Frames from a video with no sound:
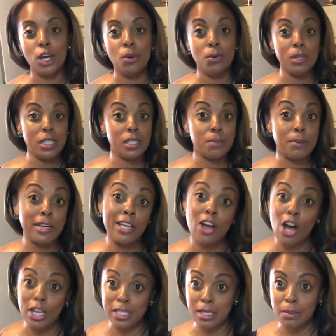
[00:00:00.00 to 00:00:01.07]
which is pretty
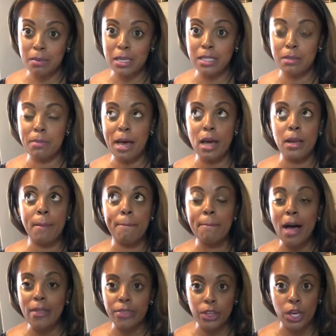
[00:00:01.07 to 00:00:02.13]
awesome because about a
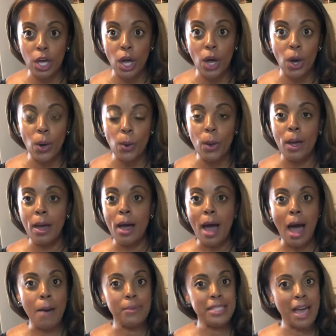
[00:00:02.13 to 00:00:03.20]
month ago
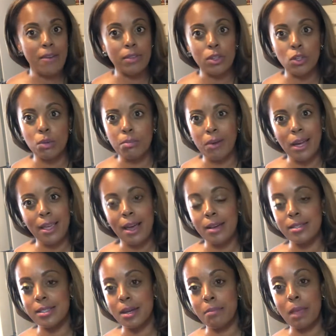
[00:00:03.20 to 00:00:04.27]
I was having little
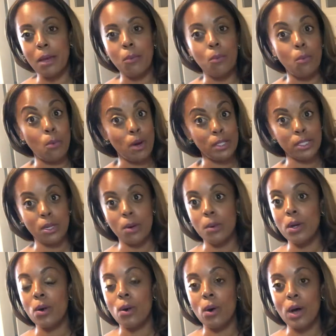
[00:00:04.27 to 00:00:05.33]
breakouts and I'm like, what's
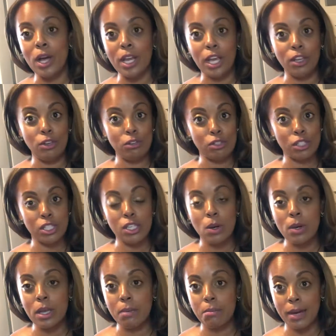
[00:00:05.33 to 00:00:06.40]
going on? I usually
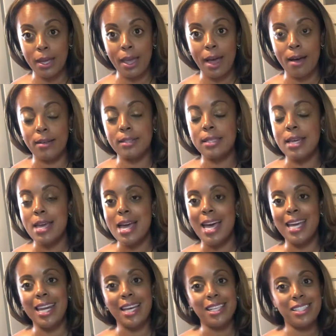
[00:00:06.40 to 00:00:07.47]
don't get breakouts,
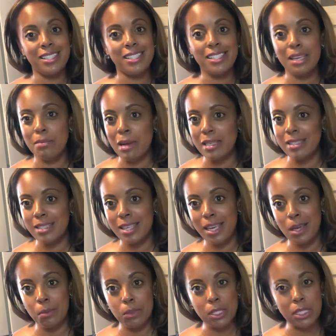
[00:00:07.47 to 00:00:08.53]
and I could just see my
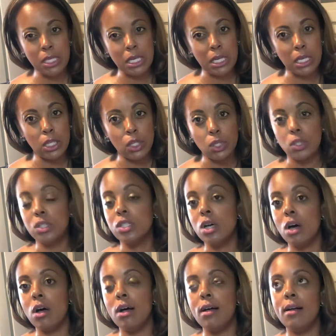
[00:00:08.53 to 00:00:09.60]
skin was looking a little
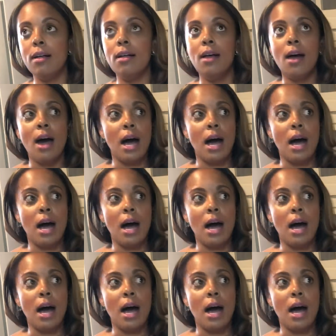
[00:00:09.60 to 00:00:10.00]
dull.